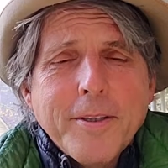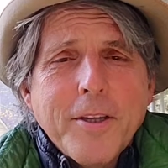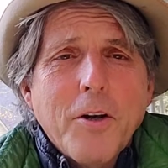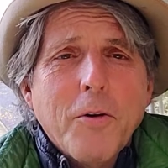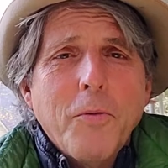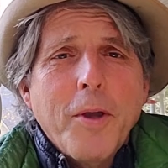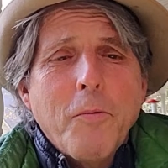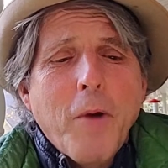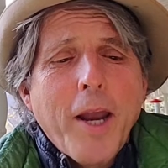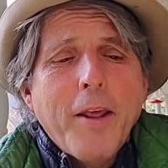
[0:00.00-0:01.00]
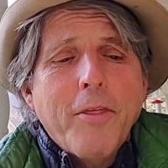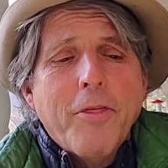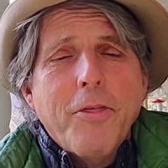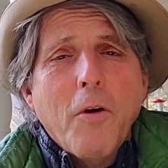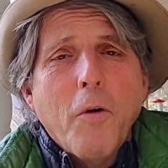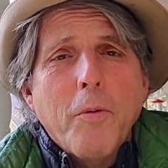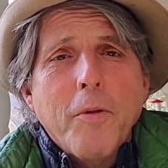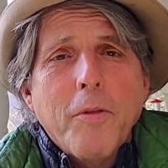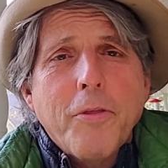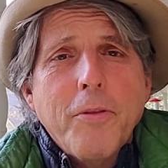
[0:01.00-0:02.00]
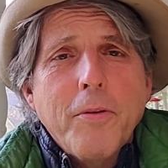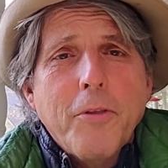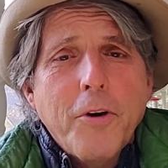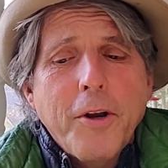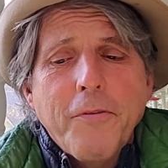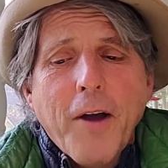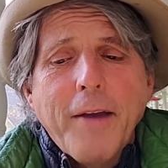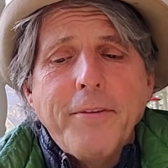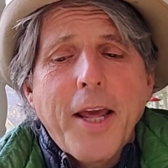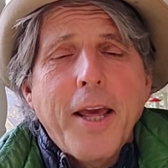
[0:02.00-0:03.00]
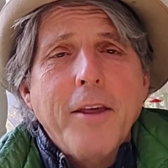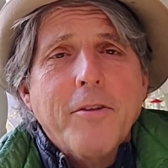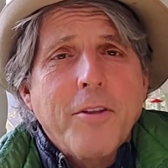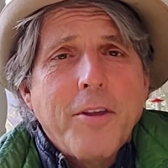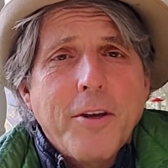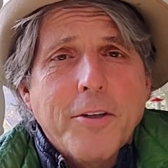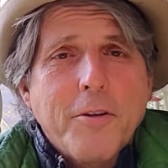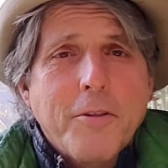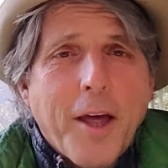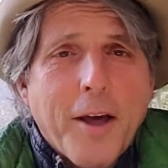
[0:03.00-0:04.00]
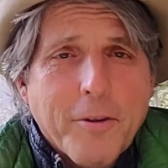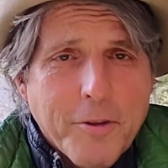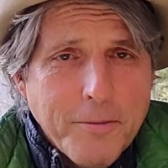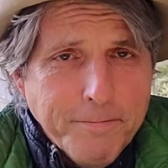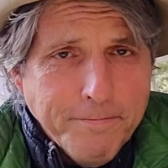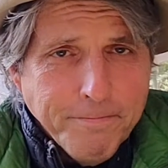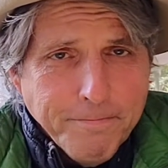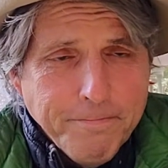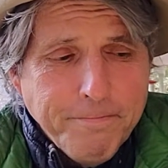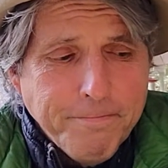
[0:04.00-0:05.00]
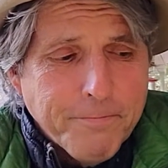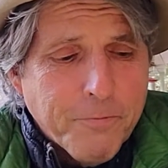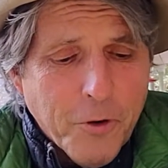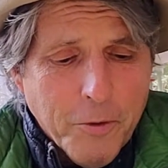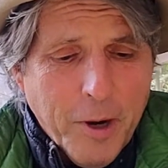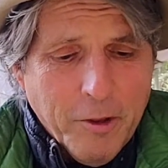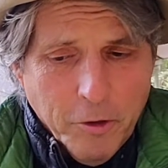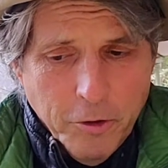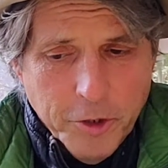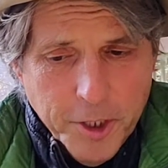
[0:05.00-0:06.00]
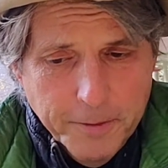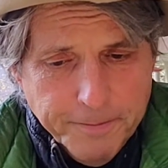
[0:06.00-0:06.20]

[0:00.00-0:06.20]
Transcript: You know, we waited over 35 days in the year 2000 for a resolution.